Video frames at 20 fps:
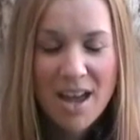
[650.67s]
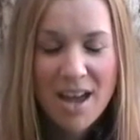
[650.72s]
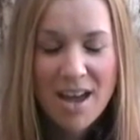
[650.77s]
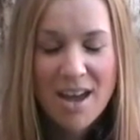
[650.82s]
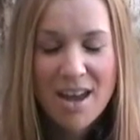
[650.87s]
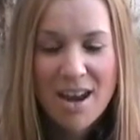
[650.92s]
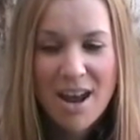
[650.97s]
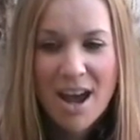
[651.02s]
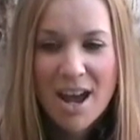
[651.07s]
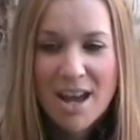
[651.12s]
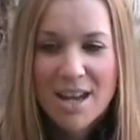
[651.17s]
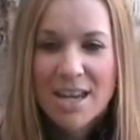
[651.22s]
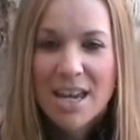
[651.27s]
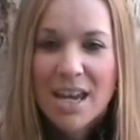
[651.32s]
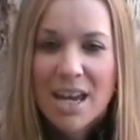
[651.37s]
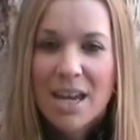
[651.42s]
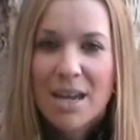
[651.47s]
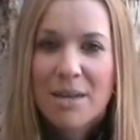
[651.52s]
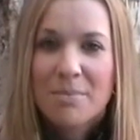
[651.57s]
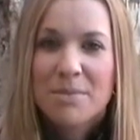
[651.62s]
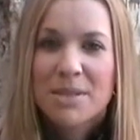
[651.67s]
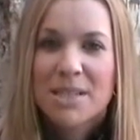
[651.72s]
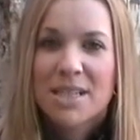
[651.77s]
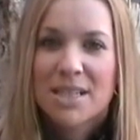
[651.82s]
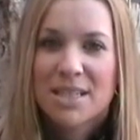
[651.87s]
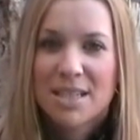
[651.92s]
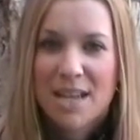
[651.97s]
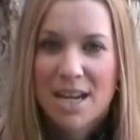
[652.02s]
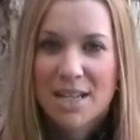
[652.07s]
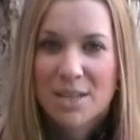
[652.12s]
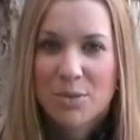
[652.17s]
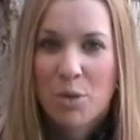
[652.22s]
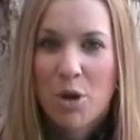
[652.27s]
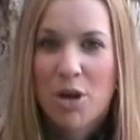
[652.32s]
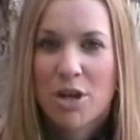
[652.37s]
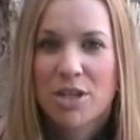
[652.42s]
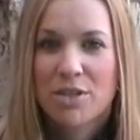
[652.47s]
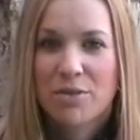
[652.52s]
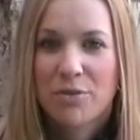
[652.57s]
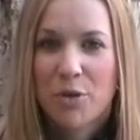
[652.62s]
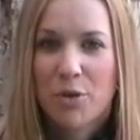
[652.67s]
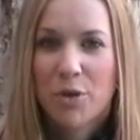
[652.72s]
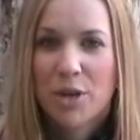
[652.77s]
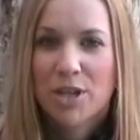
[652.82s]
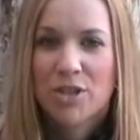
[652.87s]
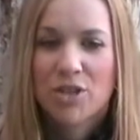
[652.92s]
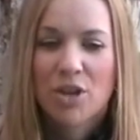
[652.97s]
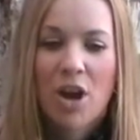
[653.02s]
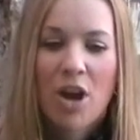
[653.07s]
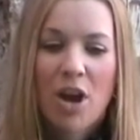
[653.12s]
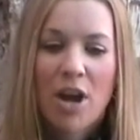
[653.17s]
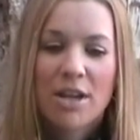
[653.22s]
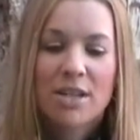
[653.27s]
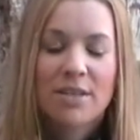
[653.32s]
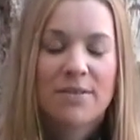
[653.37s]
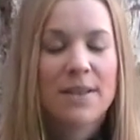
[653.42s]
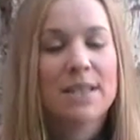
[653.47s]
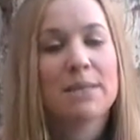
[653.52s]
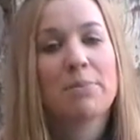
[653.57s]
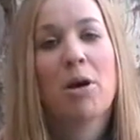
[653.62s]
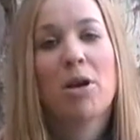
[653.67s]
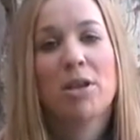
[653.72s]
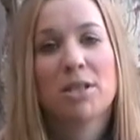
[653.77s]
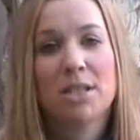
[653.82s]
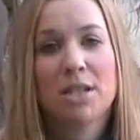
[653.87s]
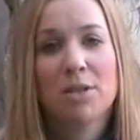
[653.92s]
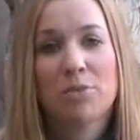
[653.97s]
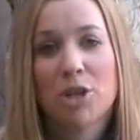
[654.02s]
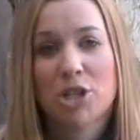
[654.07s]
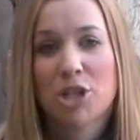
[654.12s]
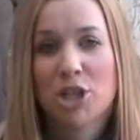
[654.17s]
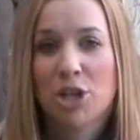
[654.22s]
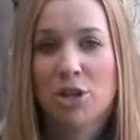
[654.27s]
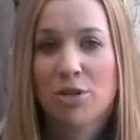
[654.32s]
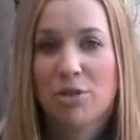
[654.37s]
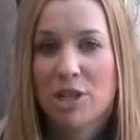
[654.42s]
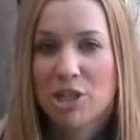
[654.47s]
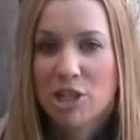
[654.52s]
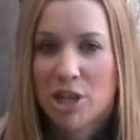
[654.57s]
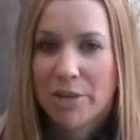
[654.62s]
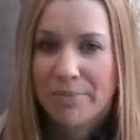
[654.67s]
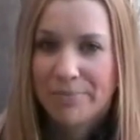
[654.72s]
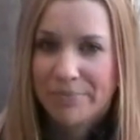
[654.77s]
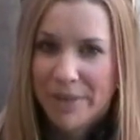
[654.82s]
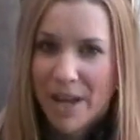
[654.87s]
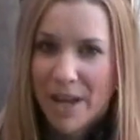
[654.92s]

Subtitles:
And I came to SAIS wanting to focus on defense policy in Russia and Eurasia.